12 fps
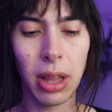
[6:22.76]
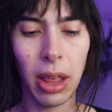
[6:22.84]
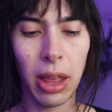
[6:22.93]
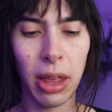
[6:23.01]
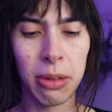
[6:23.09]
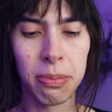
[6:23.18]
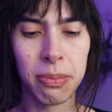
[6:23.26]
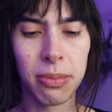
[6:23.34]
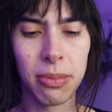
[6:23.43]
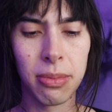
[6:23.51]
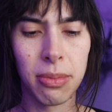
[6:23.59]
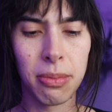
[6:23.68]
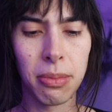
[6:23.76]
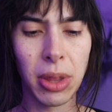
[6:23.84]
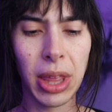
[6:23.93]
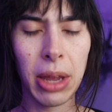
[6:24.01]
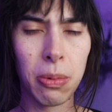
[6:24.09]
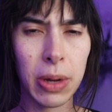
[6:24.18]
But
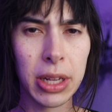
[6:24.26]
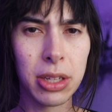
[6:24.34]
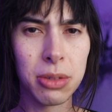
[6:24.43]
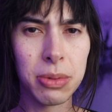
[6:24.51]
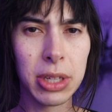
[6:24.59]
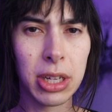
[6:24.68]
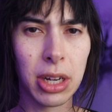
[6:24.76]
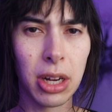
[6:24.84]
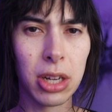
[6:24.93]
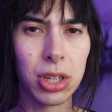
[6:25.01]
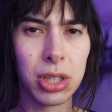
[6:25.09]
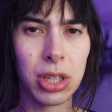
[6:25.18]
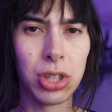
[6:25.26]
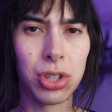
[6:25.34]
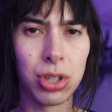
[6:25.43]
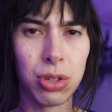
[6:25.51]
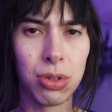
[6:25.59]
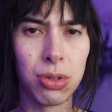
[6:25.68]
like, when do we consciously
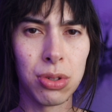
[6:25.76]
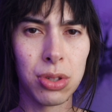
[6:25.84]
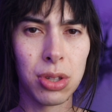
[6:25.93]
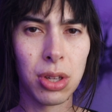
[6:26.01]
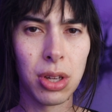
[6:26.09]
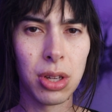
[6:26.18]
choose